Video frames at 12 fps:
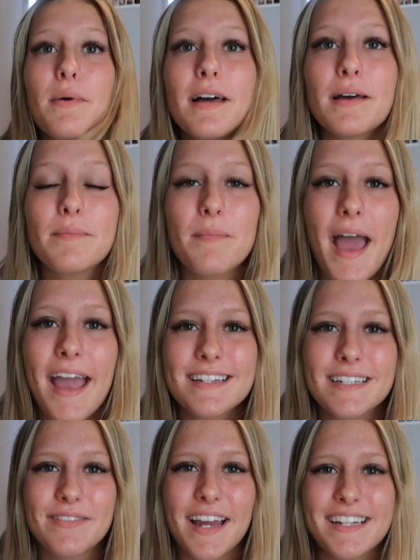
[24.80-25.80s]
Welcome
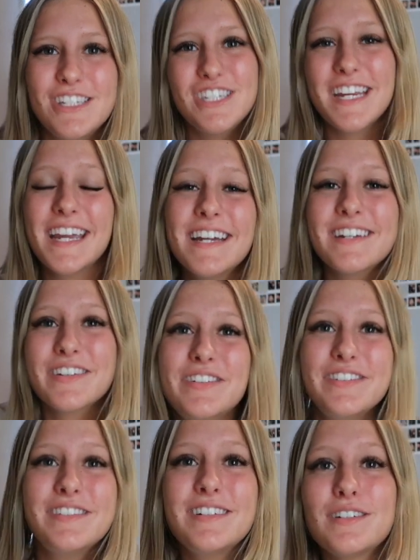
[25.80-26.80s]
back to my
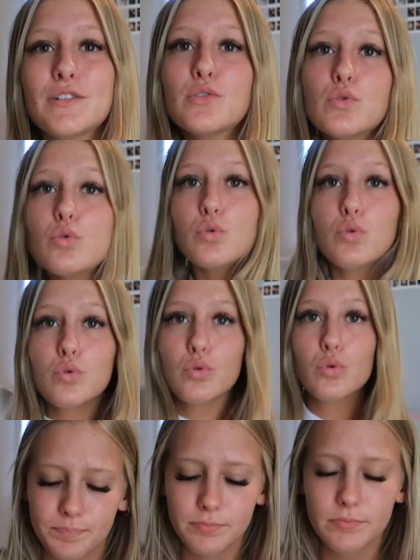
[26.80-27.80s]
channel.
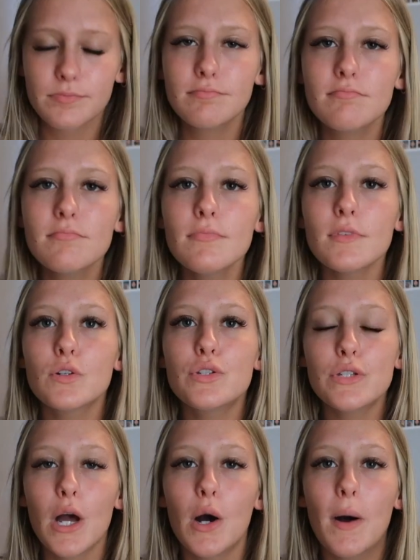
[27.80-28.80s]

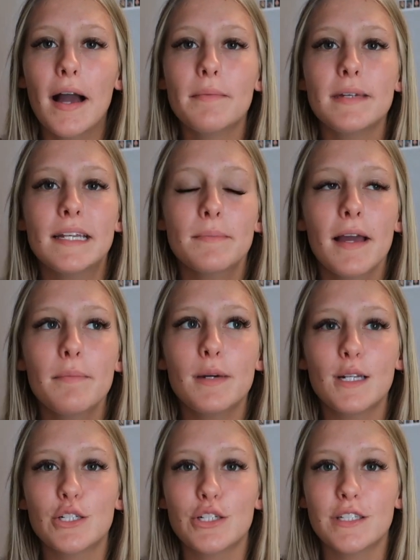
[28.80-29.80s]
So I'm getting my
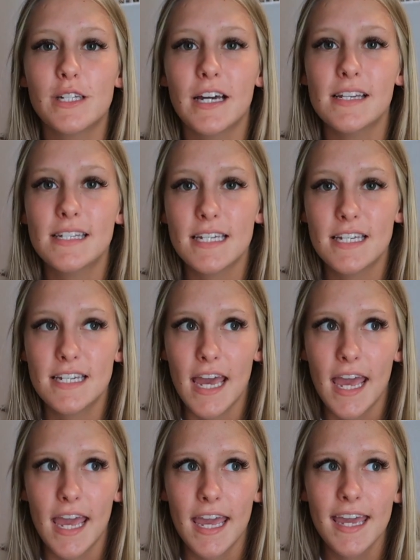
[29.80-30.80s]
pictures done
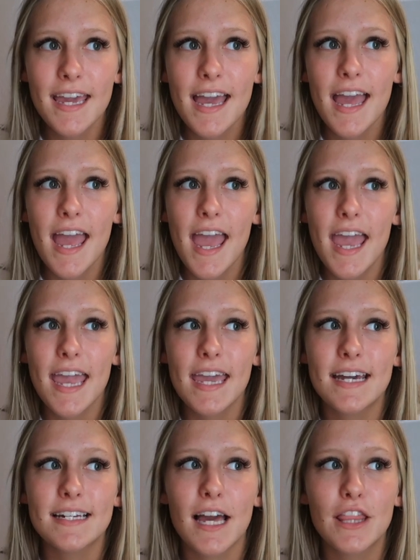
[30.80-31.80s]
today
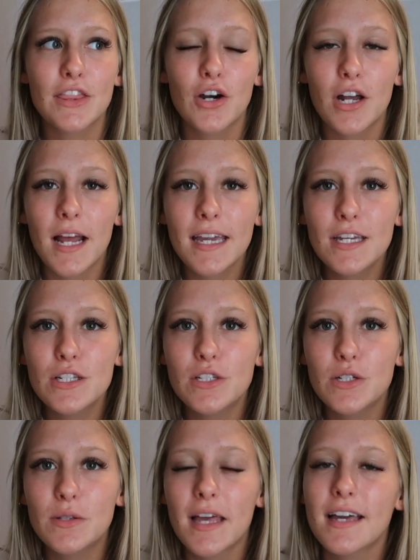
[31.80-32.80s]
and I thought I could
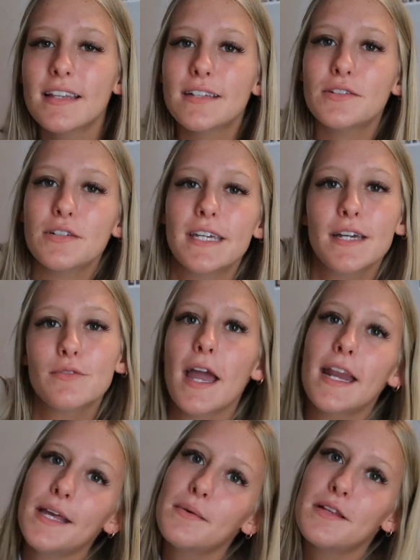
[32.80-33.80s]
do like a little get
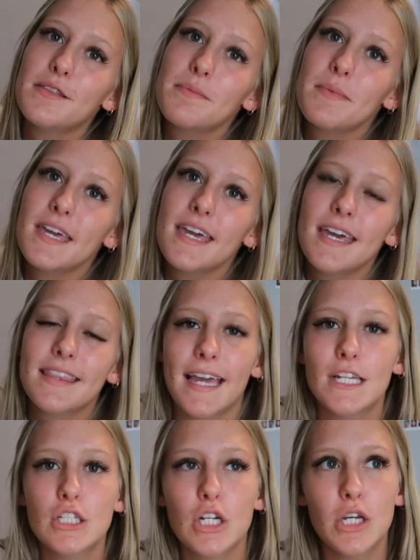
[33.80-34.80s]
ready with me and
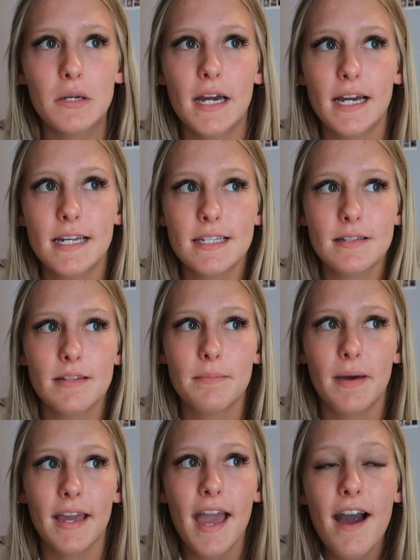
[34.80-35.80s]
like show you guys
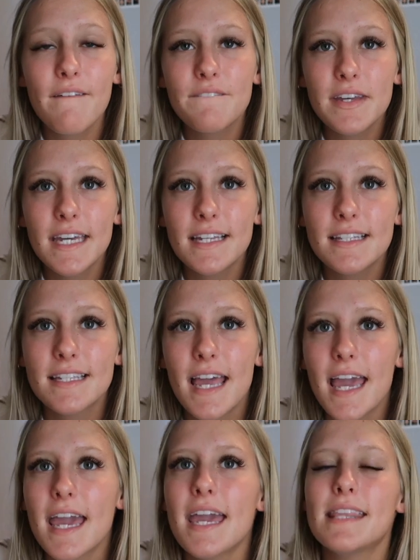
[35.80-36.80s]
my outfits
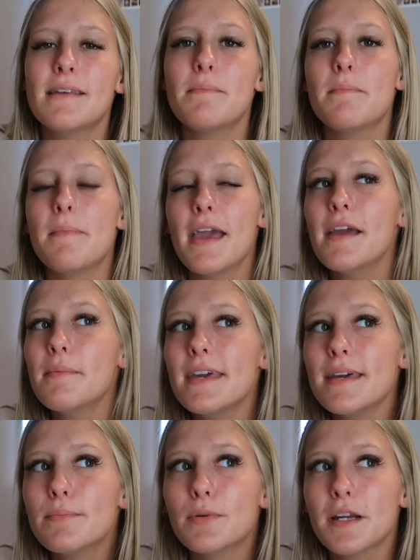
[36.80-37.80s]
and then
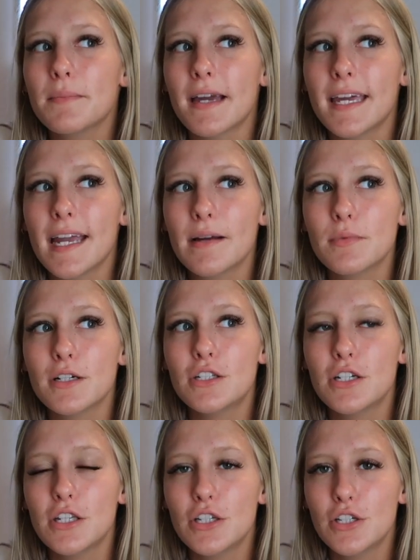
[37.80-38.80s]
maybe bring my camera
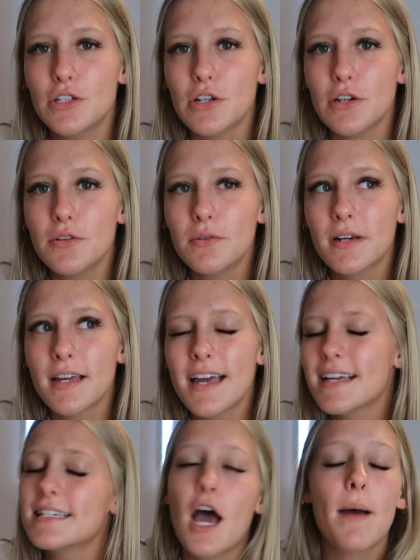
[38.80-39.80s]
to the shoot.
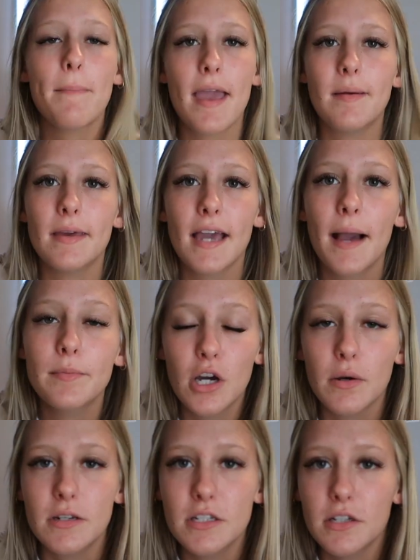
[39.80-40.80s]
Not maybe, I'm
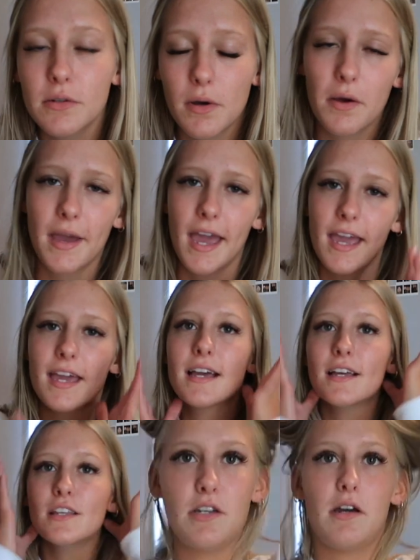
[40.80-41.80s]
going to. Okay,
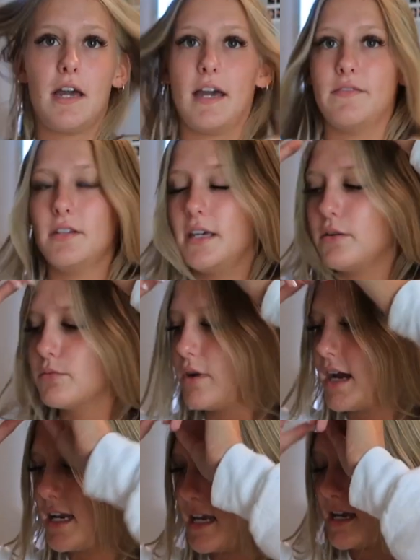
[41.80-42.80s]
so I have to get
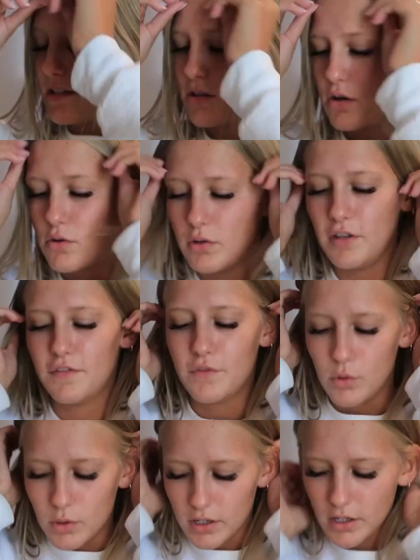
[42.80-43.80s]
ready. It's only
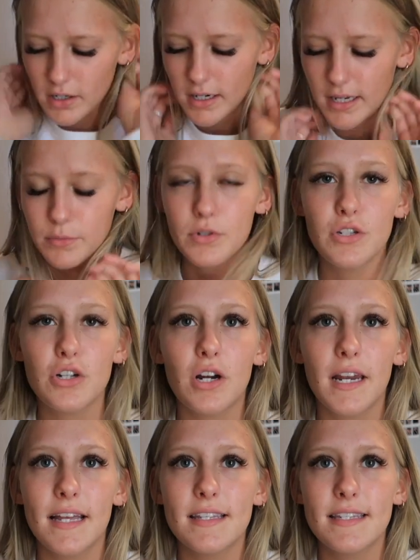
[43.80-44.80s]
4 and we're
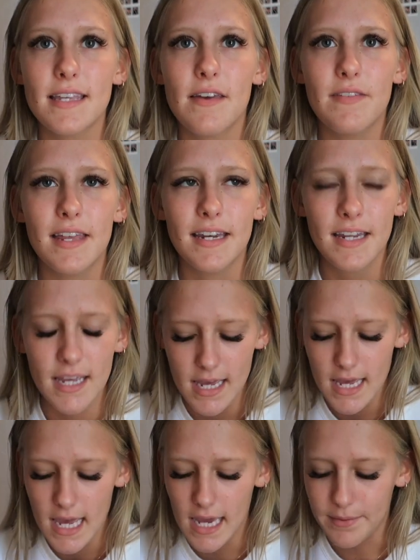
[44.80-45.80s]
starting at 7
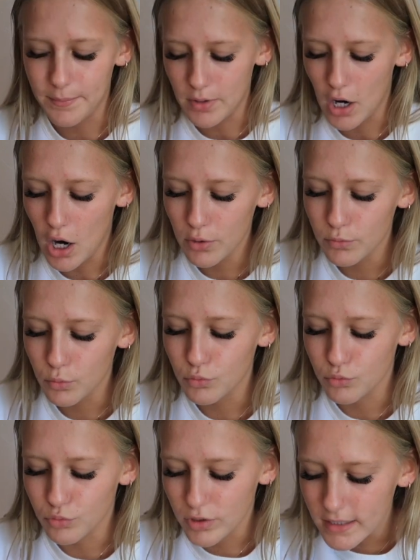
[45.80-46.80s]
and I'm not
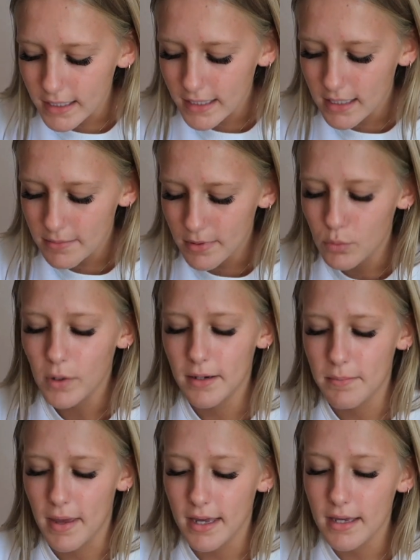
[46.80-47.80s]
really gonna be
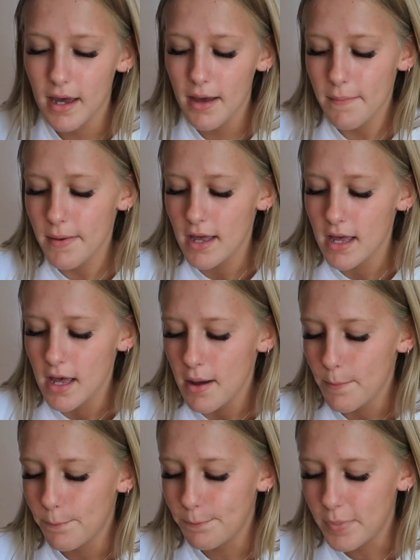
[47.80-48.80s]
wearing makeup,
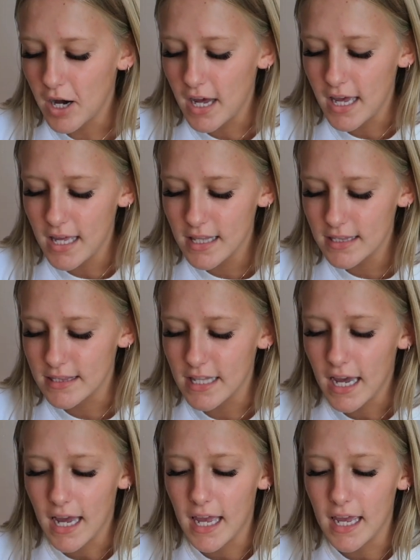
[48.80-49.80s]
but
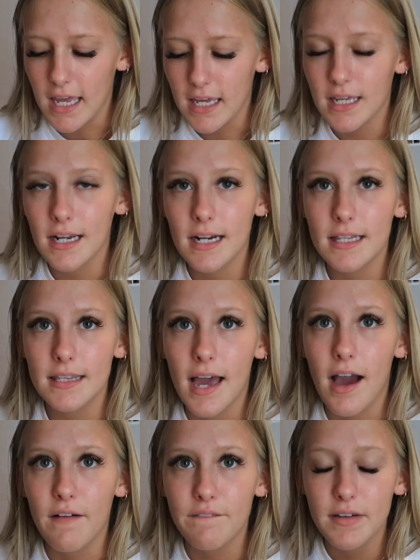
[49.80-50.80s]
like the
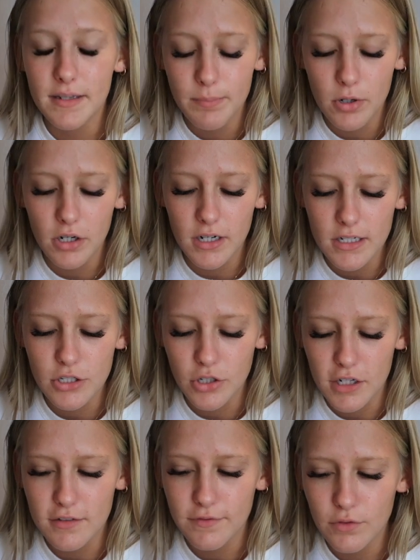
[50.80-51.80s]
outfit part is
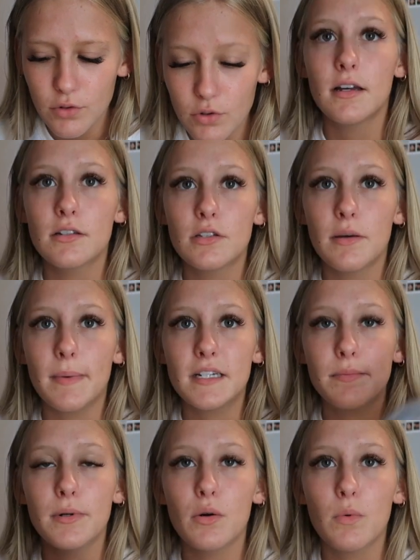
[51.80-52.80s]
stressful. So I'm about
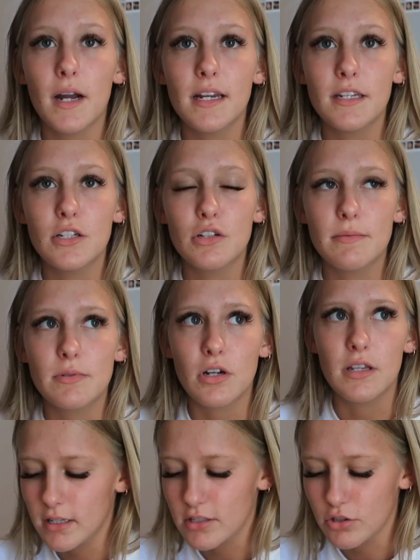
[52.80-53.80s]
to put whitening strips
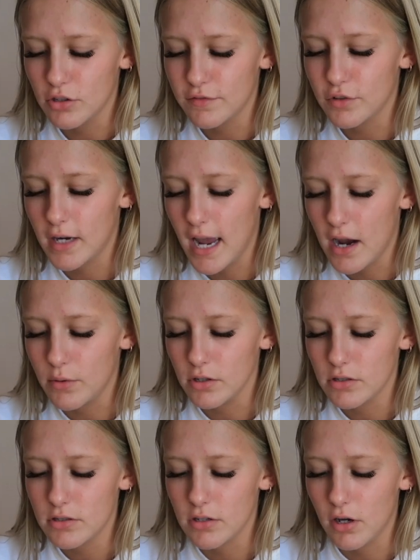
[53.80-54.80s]
on. These are on for an
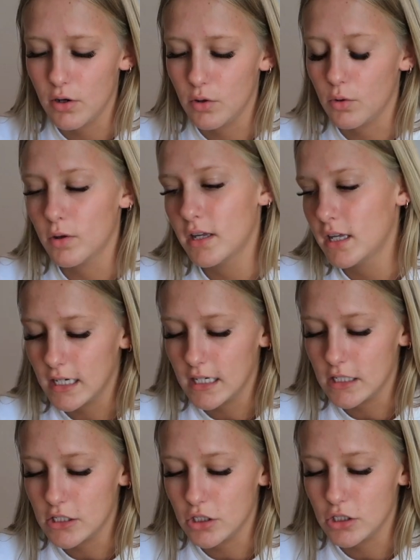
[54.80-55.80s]
hour, so I
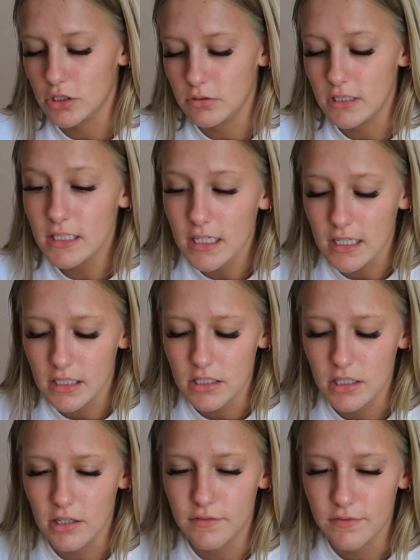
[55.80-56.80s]
gotta start doing this kind of
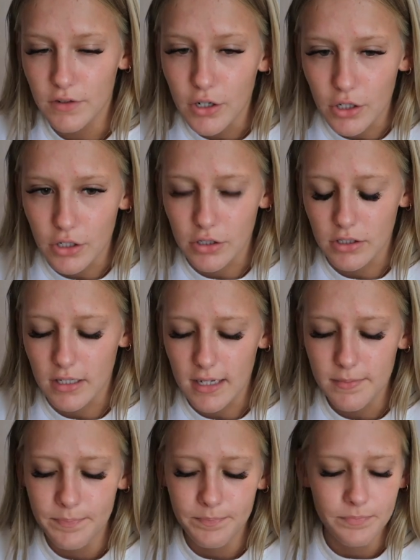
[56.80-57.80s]
stuff
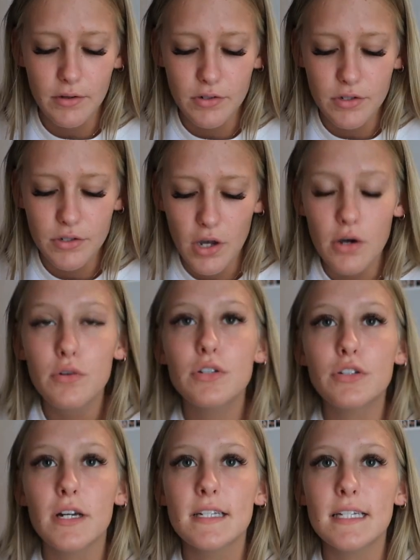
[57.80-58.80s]
early. I was so
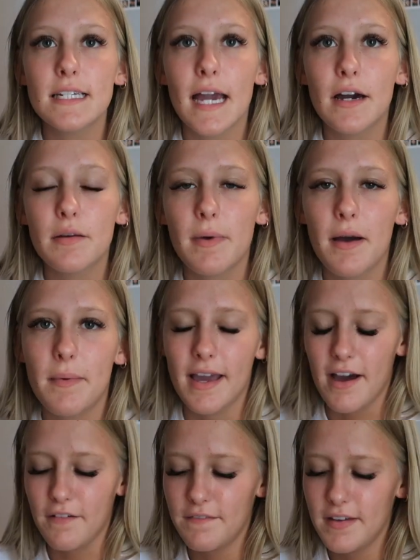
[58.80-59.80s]
stressing out about my
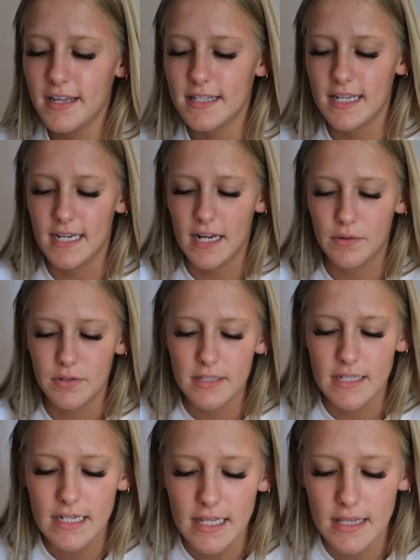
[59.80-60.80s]
outfits and I was
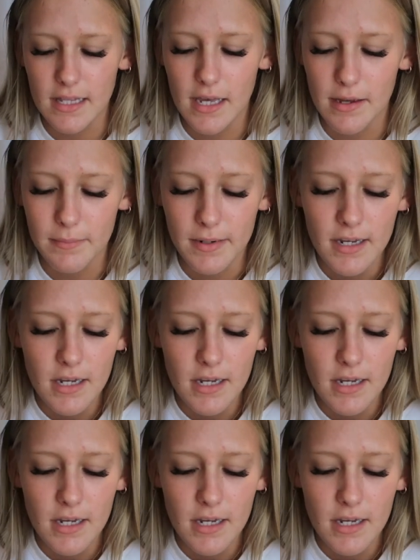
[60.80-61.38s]
sending them